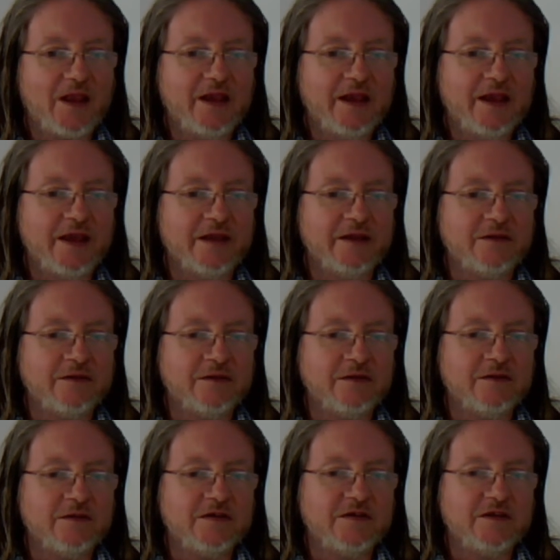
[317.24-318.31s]

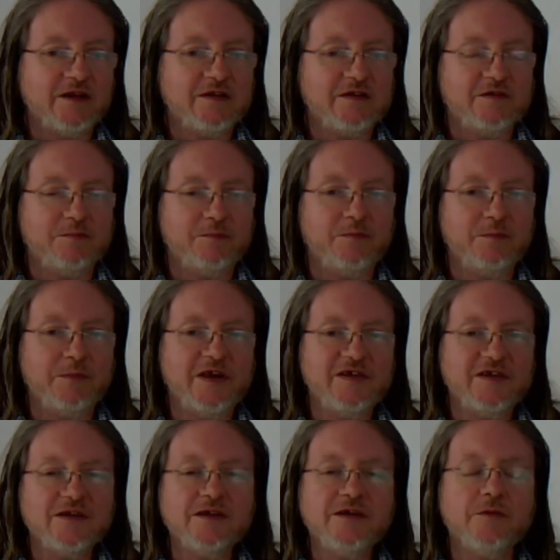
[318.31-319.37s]
And that's
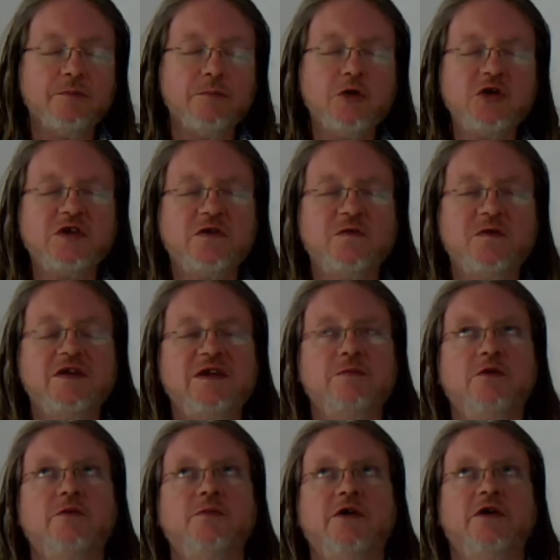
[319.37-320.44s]
basically the most
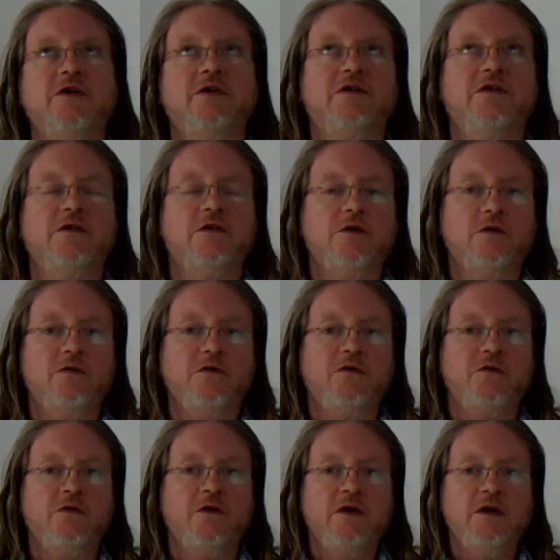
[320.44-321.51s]
visible part of
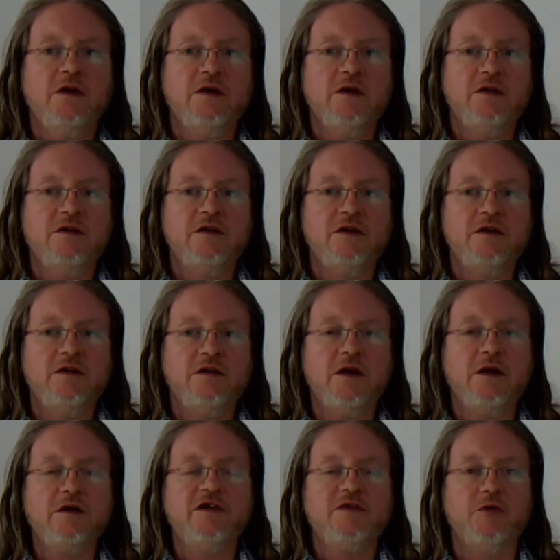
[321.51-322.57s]
the
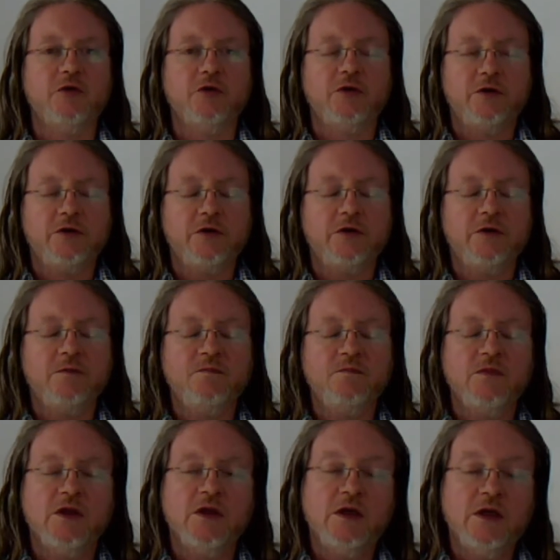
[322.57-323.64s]
iceberg,
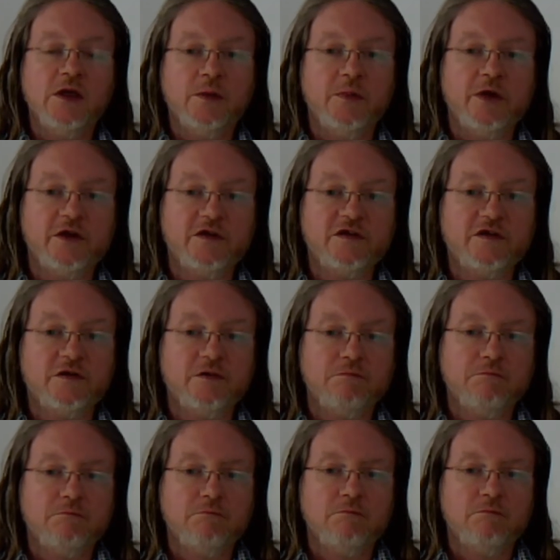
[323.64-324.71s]
because
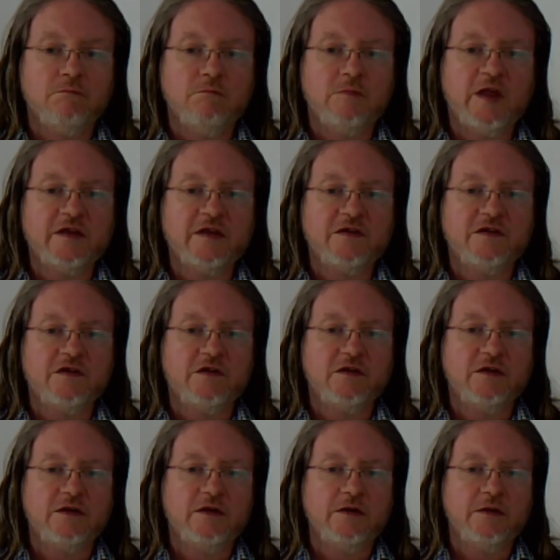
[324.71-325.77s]

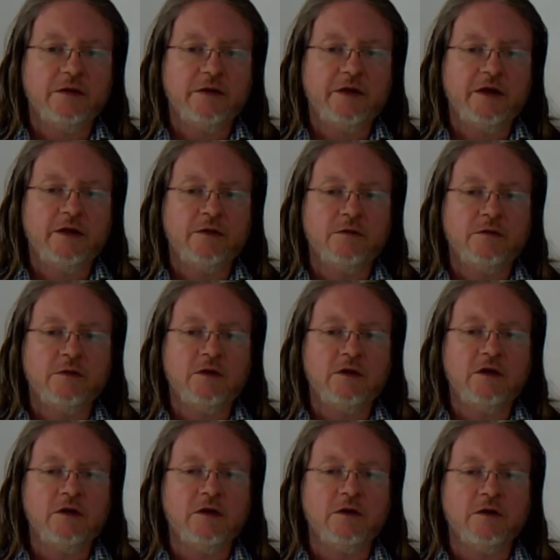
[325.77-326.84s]
that's in
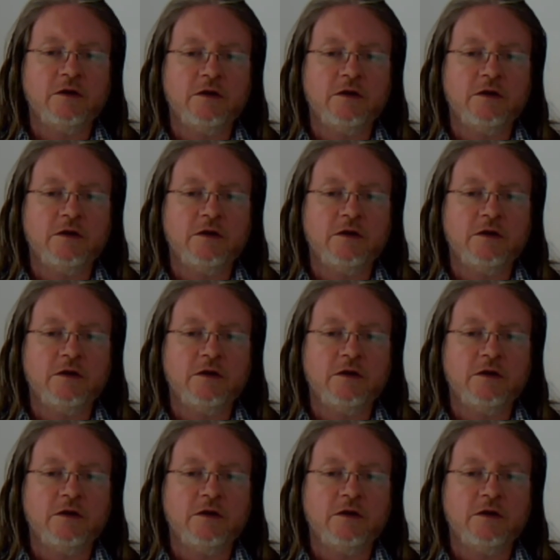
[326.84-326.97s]
the